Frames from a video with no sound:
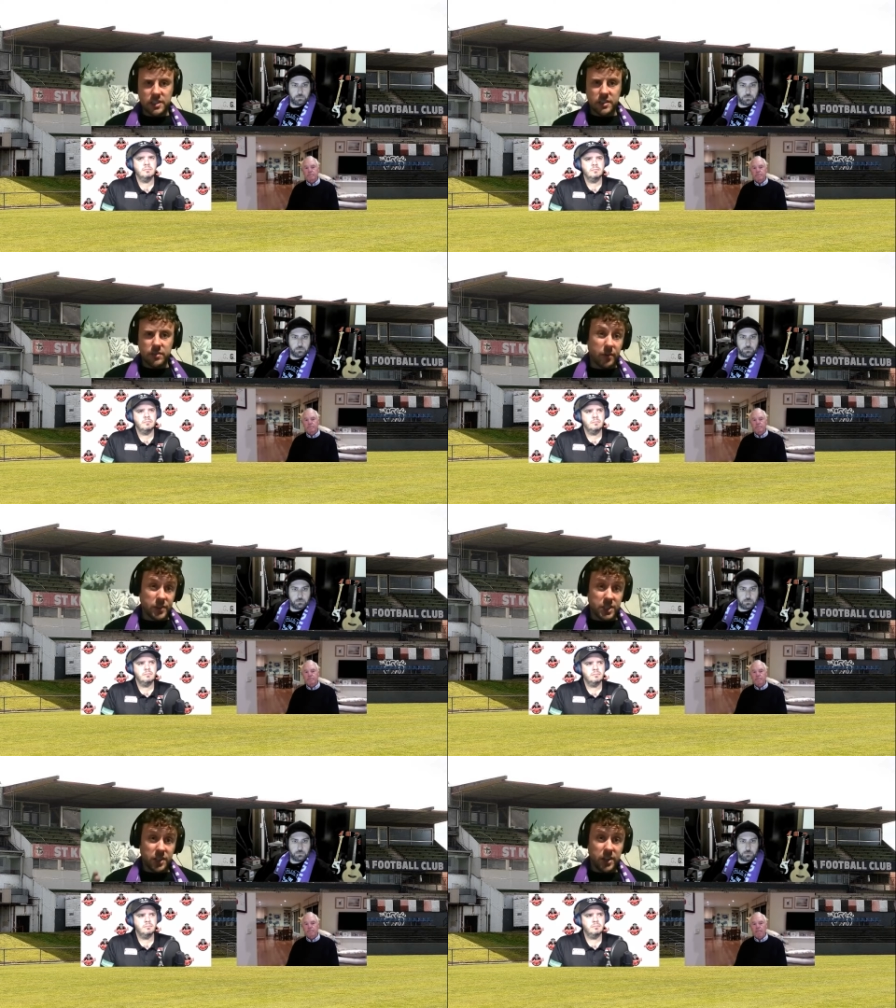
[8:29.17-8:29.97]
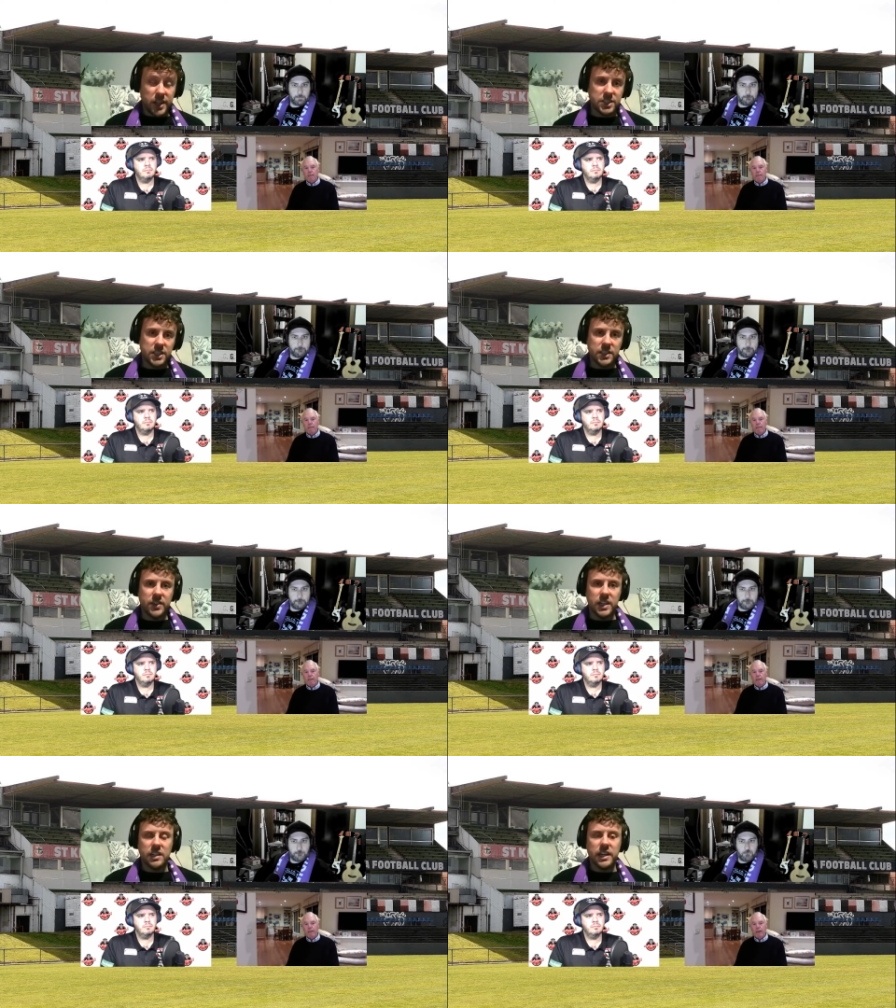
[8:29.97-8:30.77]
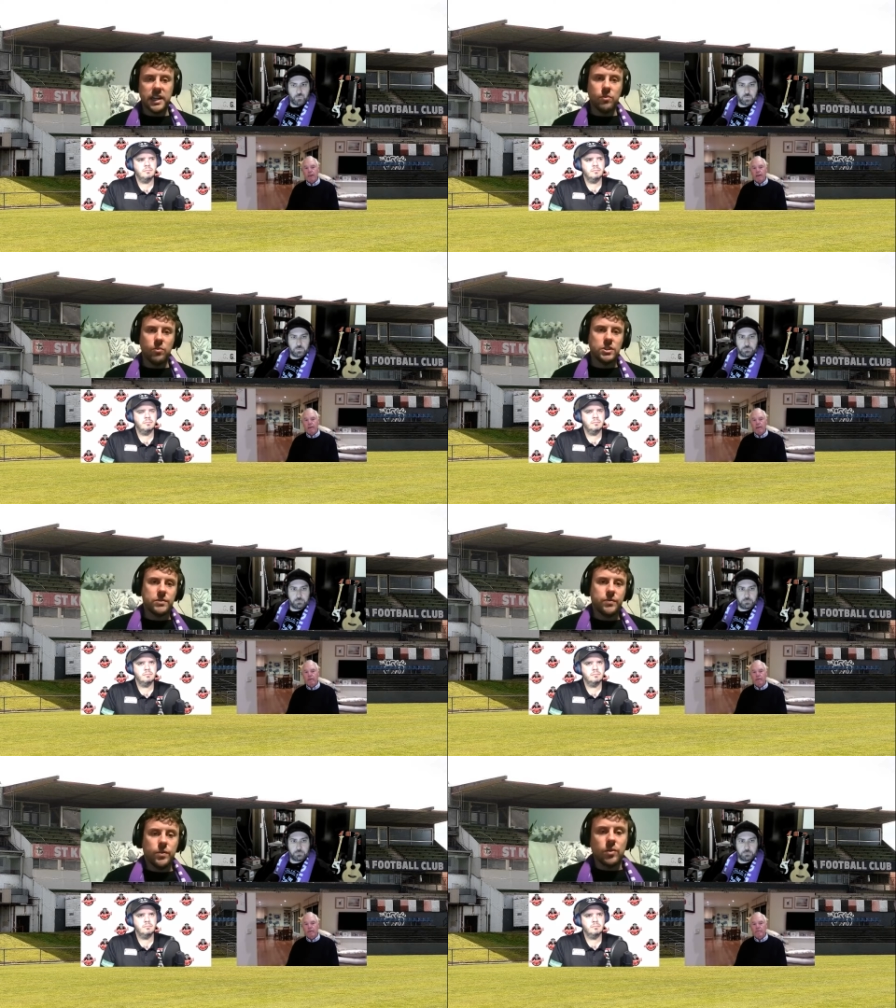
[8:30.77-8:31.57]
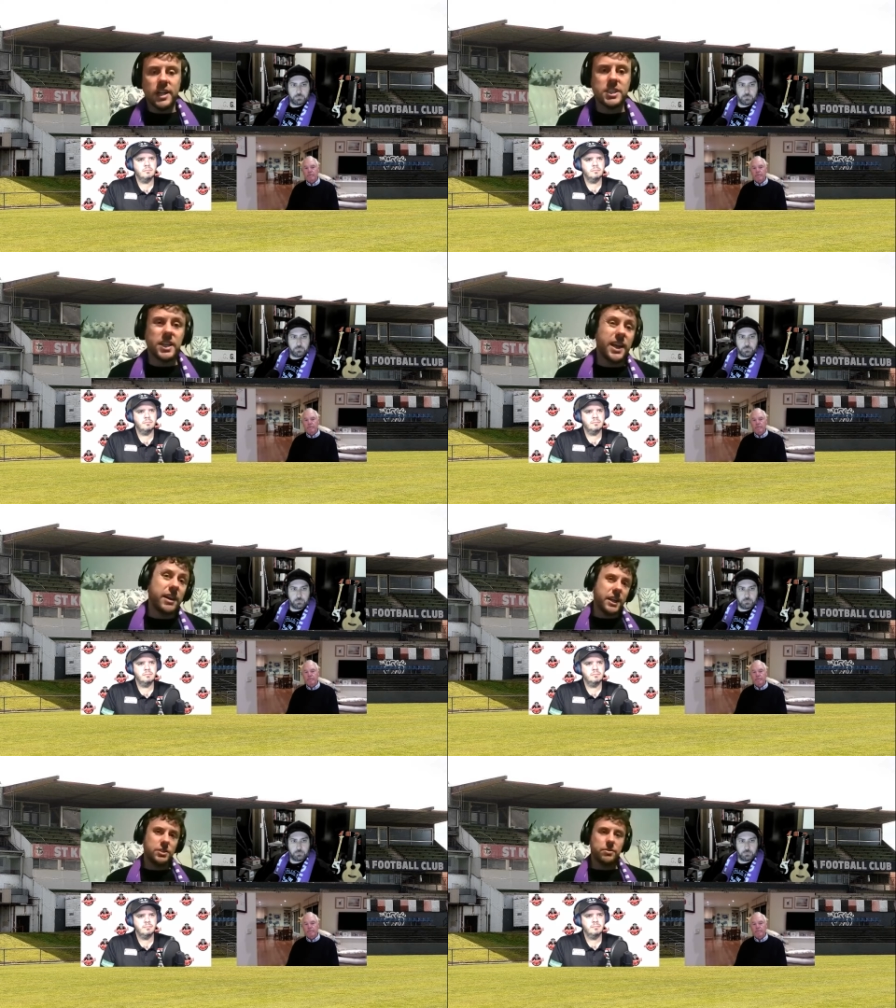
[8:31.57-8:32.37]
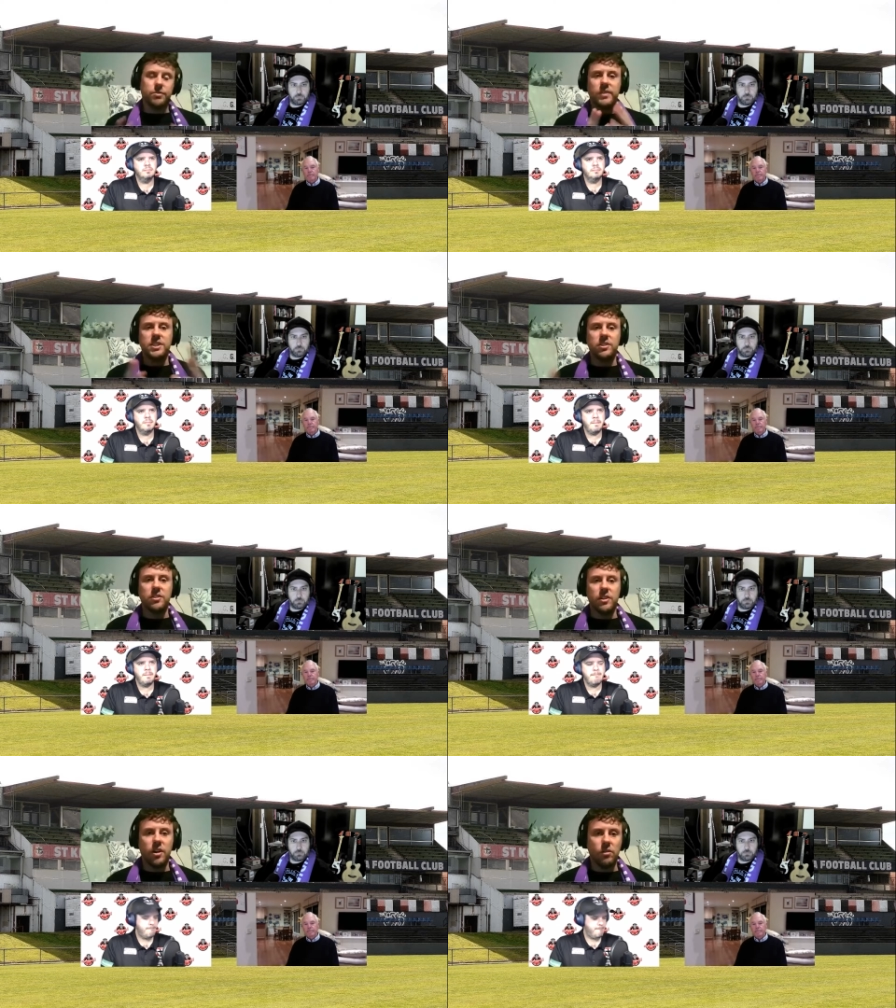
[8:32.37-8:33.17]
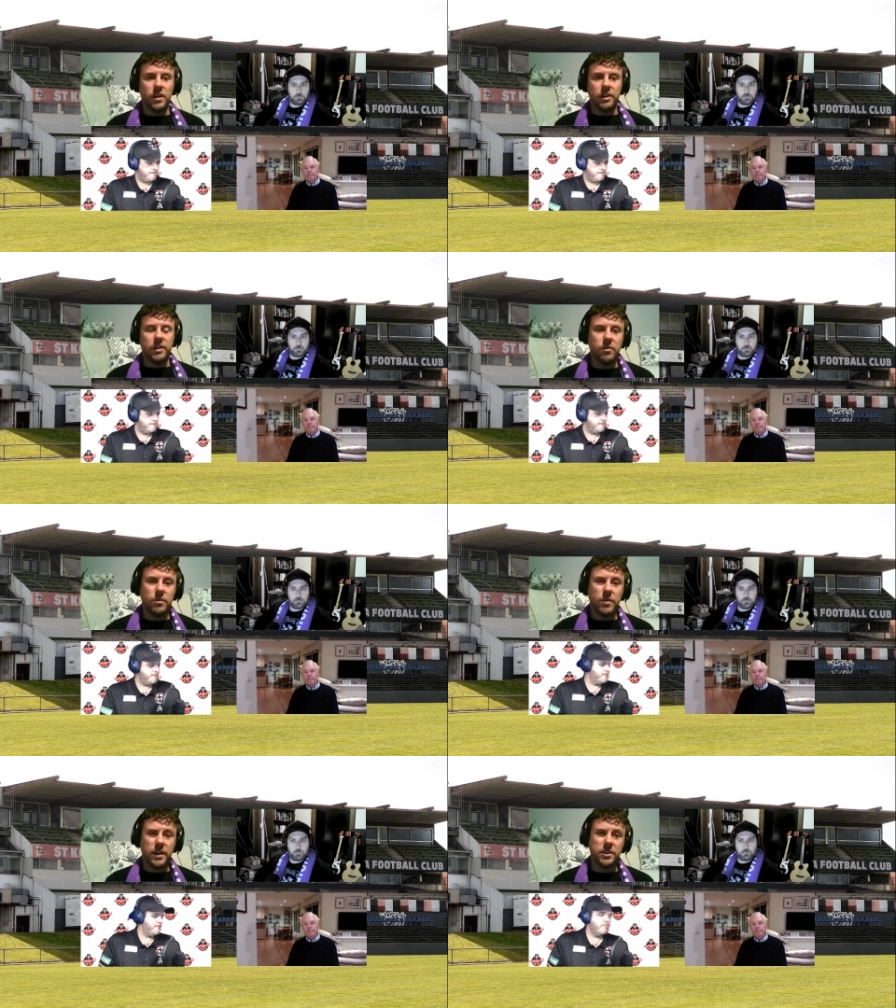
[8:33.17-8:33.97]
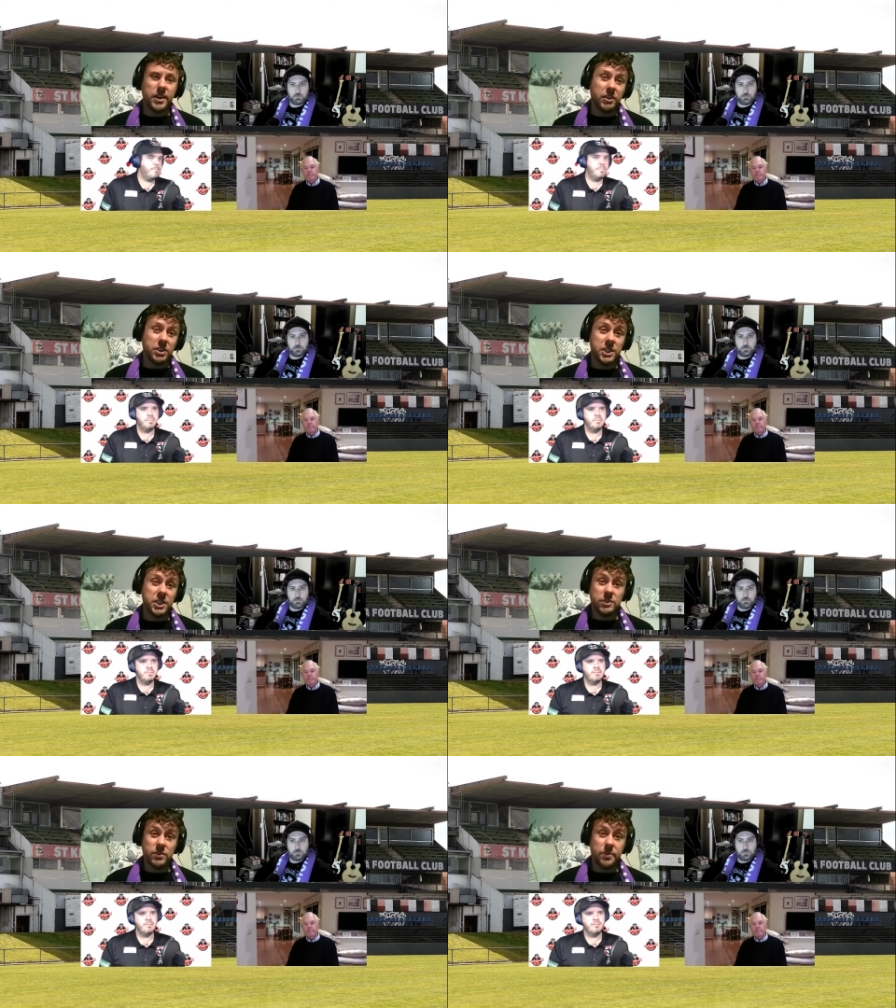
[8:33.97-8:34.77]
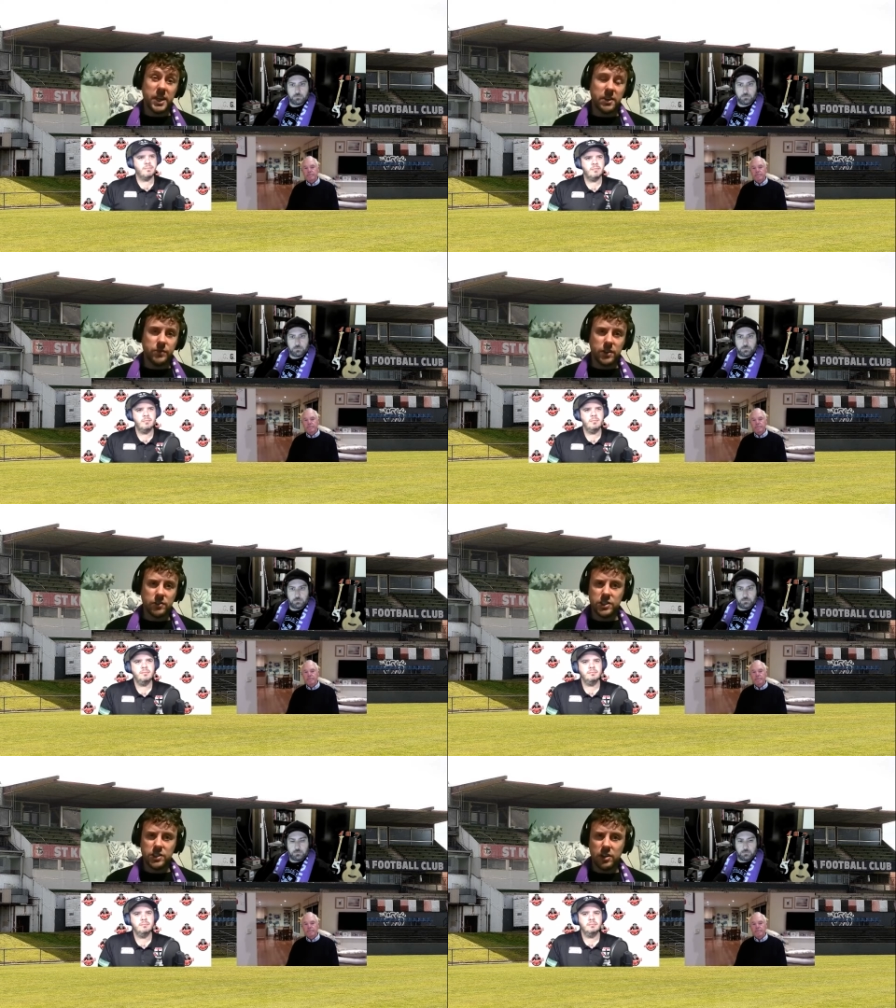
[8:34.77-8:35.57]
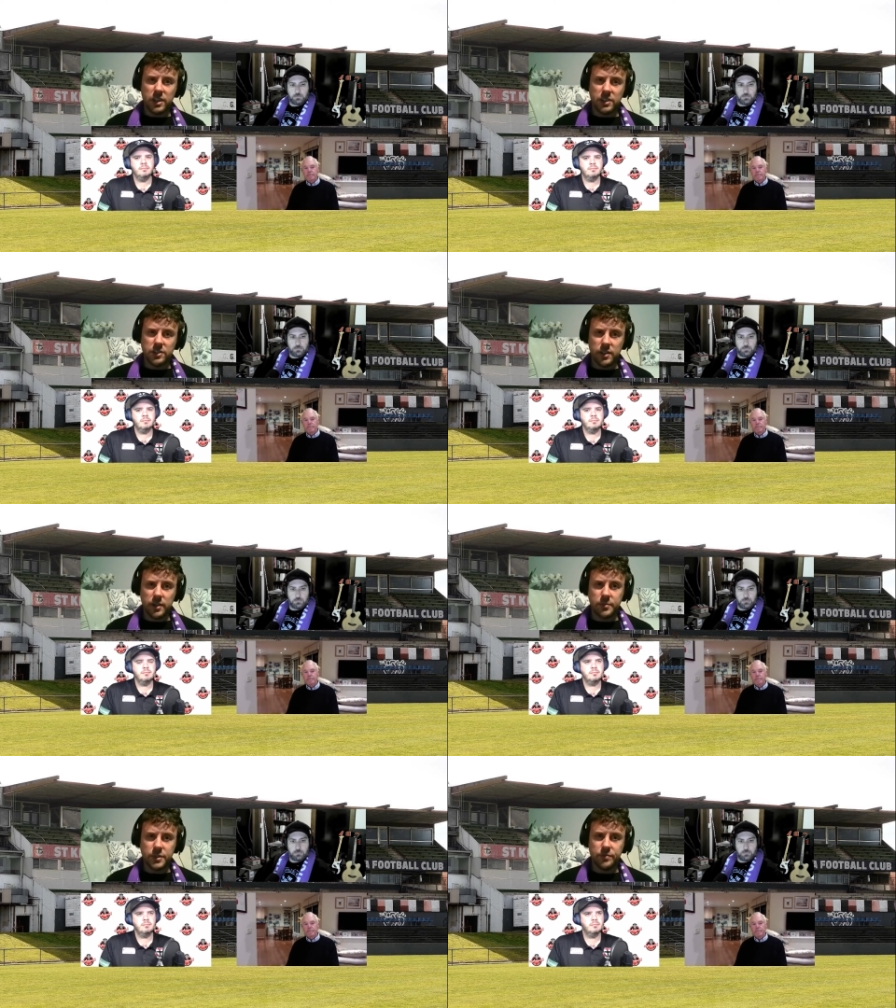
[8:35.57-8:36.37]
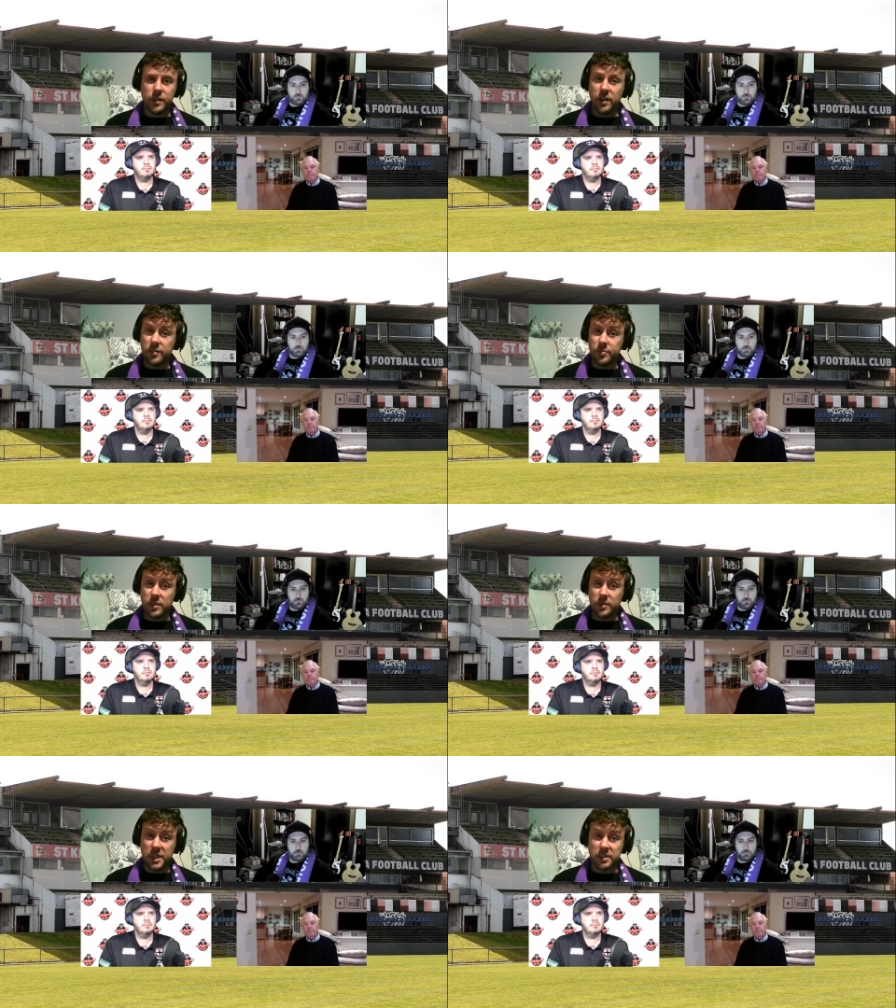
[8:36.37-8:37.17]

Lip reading: And we obviously know how significant a day it was for us. And I guess reflecting on the whole era, under Allan Jeans, we made the finals 9 times, 5 preliminary